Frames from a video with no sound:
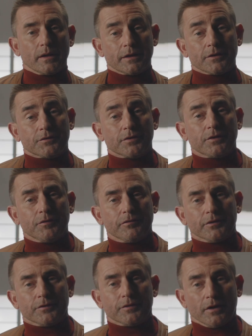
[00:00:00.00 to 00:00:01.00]
And it's the
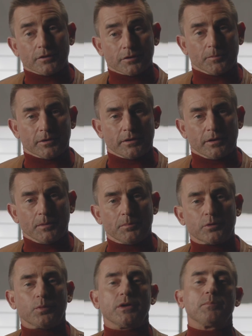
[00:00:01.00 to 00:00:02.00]
difference, ultimately,
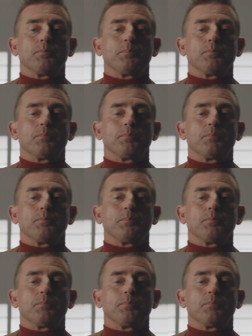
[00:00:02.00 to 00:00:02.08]
between